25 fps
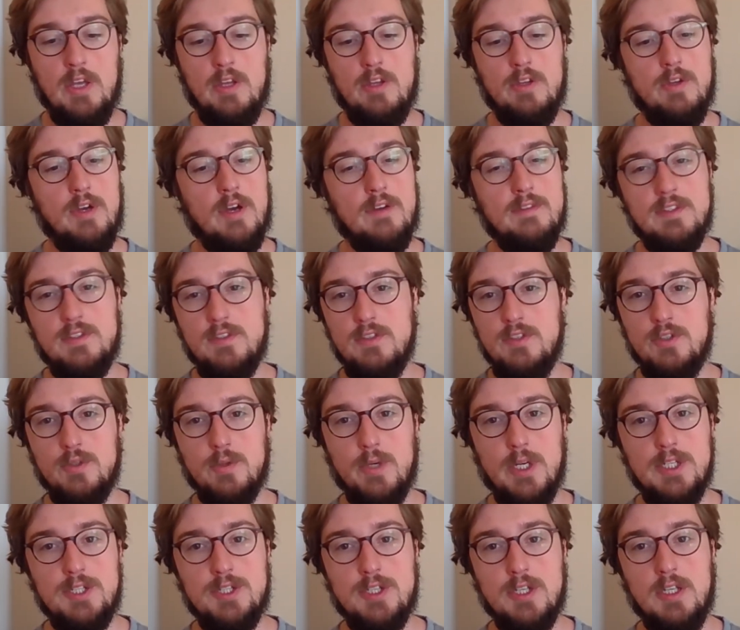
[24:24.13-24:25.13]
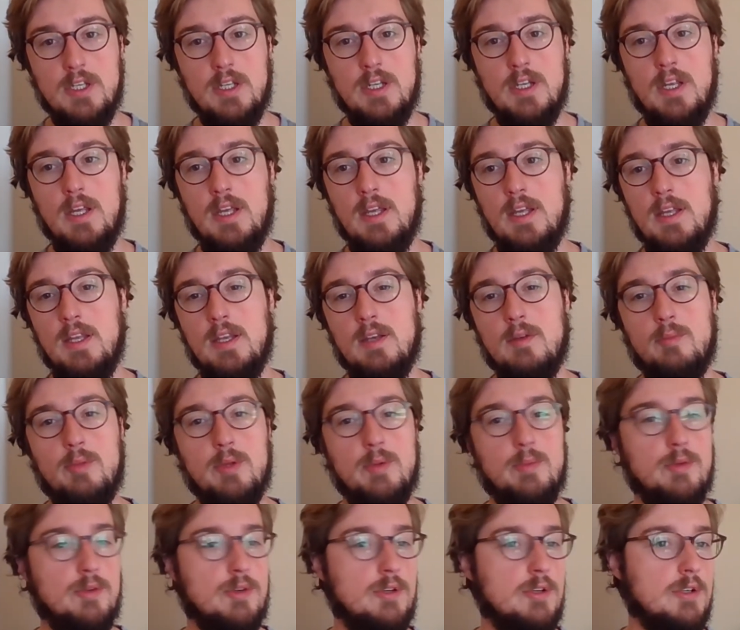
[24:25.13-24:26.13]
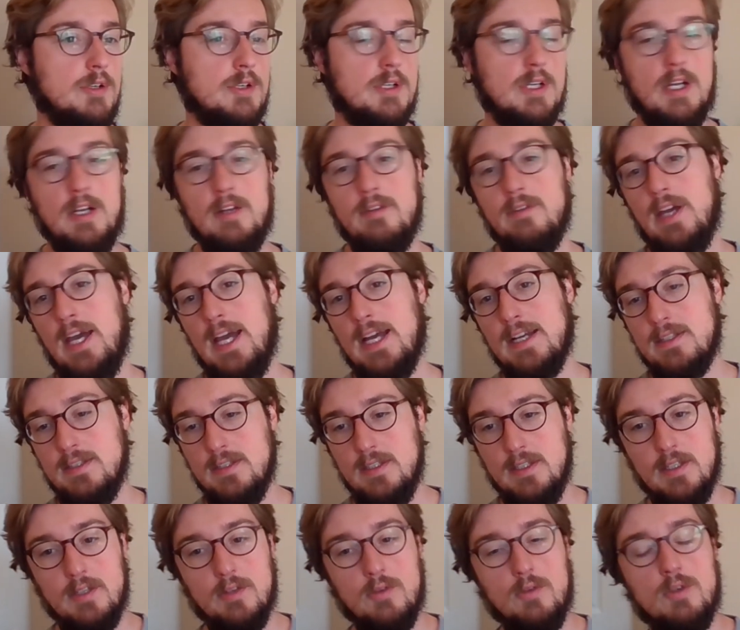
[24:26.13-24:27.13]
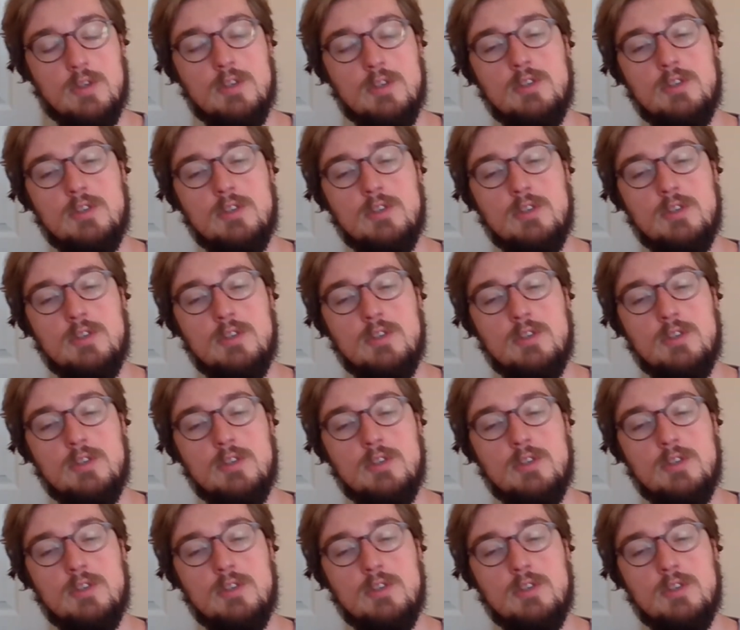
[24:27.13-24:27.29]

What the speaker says: you have a situation and people are kind of acting or